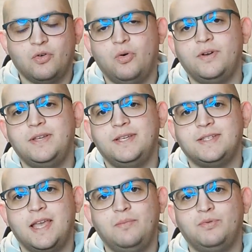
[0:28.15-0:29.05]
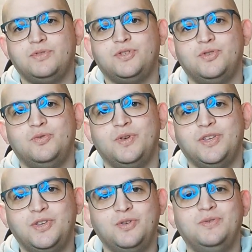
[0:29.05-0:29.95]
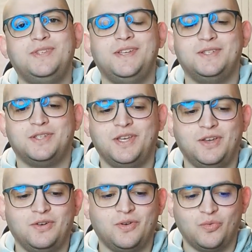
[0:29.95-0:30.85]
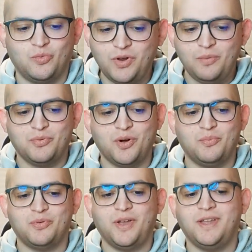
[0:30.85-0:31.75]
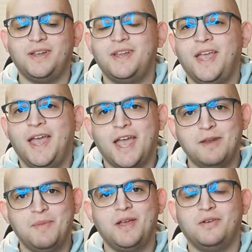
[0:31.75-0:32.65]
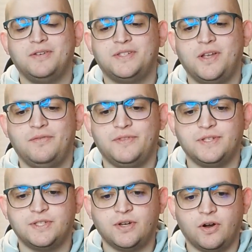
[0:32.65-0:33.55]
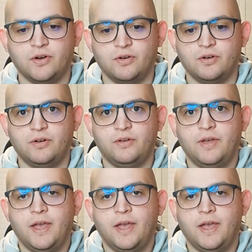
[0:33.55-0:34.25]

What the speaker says: Courtney is able to use his gear, reappropriate it, and make herself the Stargirl.